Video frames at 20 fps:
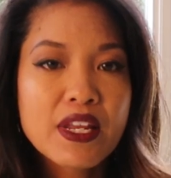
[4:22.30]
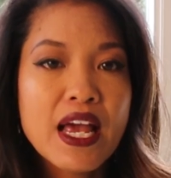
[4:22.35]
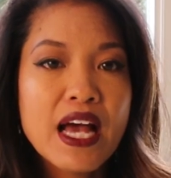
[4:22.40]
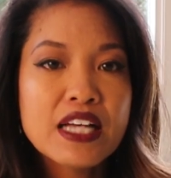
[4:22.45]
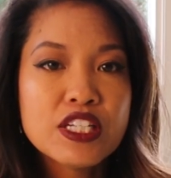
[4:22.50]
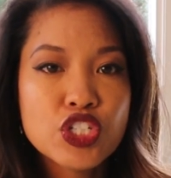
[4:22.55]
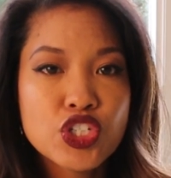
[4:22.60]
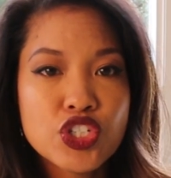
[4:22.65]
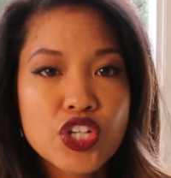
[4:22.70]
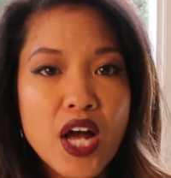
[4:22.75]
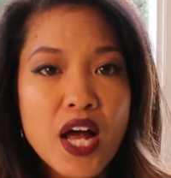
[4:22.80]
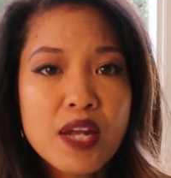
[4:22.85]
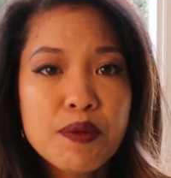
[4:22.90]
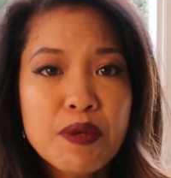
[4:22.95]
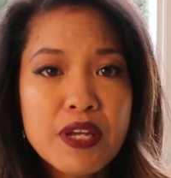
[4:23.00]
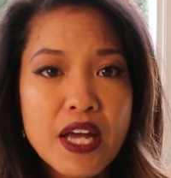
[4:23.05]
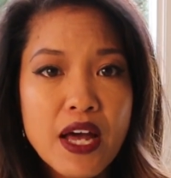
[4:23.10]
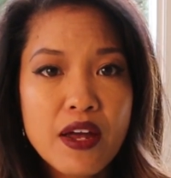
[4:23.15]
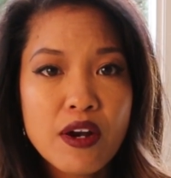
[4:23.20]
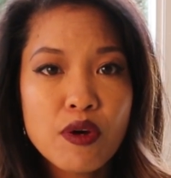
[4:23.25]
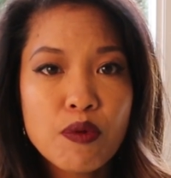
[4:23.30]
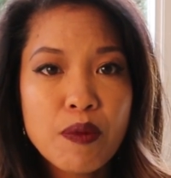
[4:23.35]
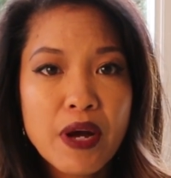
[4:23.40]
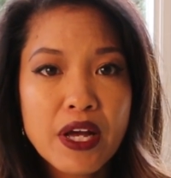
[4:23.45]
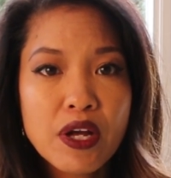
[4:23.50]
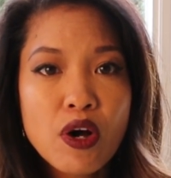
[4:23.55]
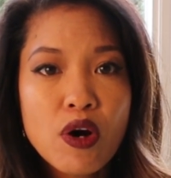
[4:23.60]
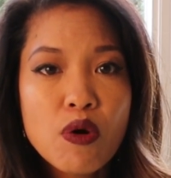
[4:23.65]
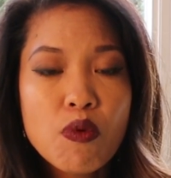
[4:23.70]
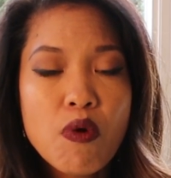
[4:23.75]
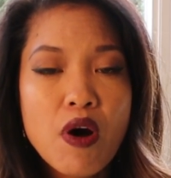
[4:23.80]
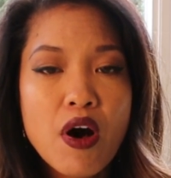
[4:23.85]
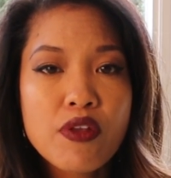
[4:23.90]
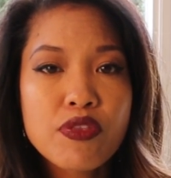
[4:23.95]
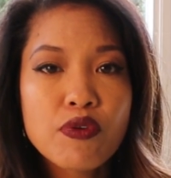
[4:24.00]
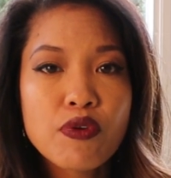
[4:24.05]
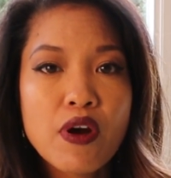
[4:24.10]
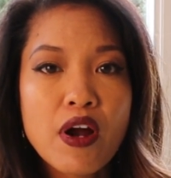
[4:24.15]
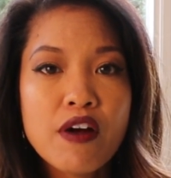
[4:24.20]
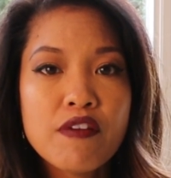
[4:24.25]
As John Miano, my
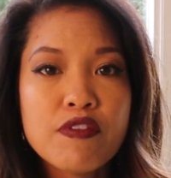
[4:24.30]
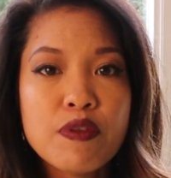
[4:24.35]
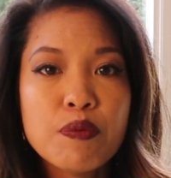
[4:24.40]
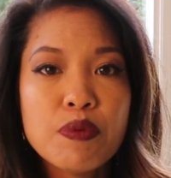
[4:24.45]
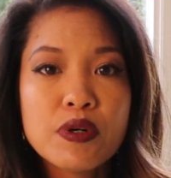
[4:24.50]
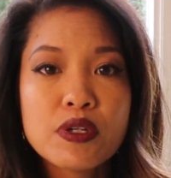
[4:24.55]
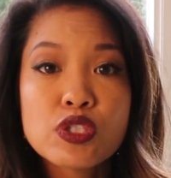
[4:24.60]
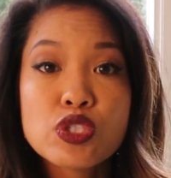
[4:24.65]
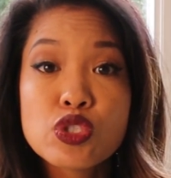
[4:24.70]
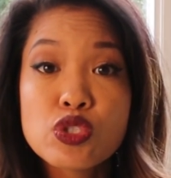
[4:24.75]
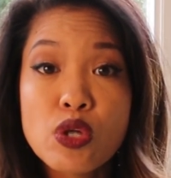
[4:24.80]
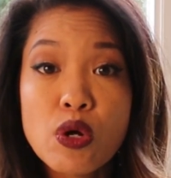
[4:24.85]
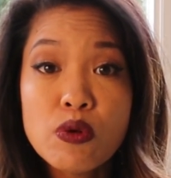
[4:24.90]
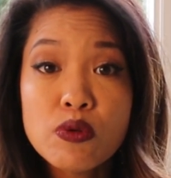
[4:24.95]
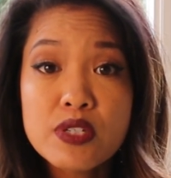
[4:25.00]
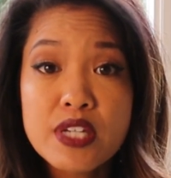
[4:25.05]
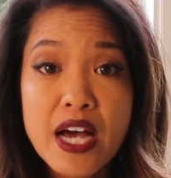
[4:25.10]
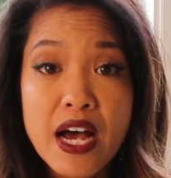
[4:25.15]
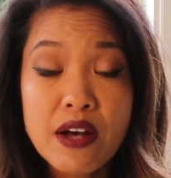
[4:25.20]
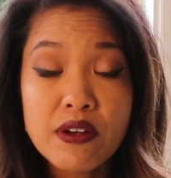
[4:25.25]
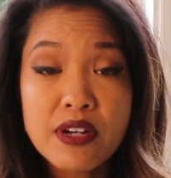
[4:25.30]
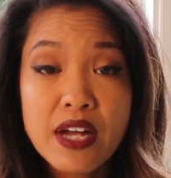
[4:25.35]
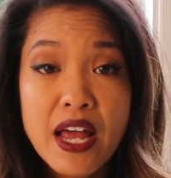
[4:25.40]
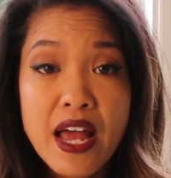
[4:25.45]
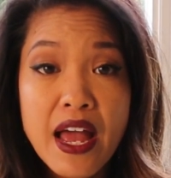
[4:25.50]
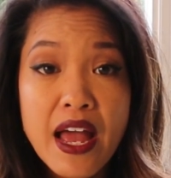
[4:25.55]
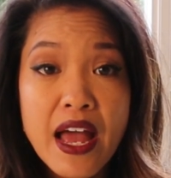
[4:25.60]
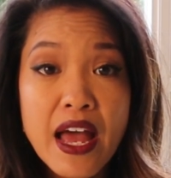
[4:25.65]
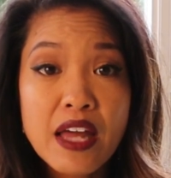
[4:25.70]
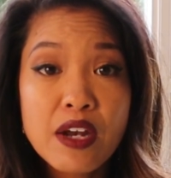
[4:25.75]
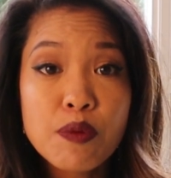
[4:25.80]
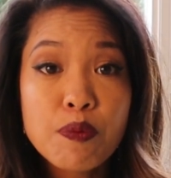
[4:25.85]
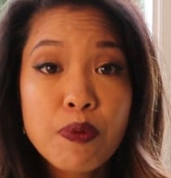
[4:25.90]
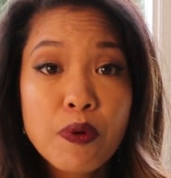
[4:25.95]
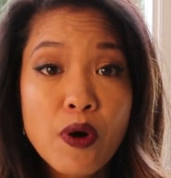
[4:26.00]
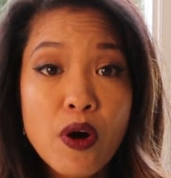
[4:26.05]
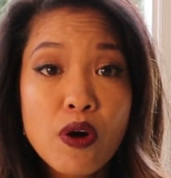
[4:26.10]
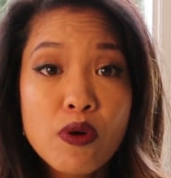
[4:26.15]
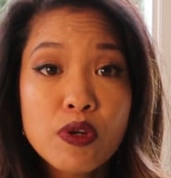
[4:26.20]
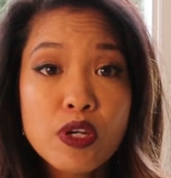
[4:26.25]
co-author of the book Sold Out, and a
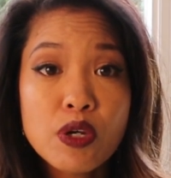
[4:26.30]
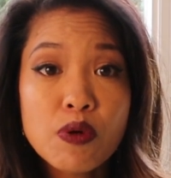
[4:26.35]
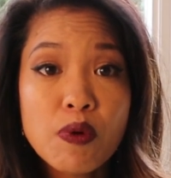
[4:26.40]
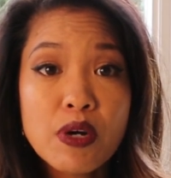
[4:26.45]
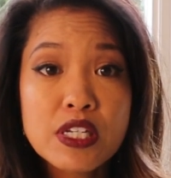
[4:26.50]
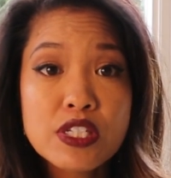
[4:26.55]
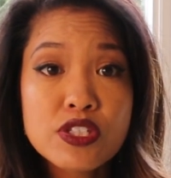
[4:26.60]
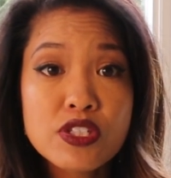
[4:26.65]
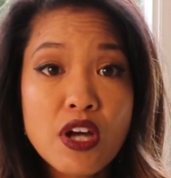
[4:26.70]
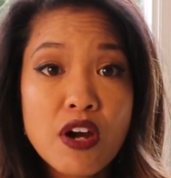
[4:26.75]
pro-U.S.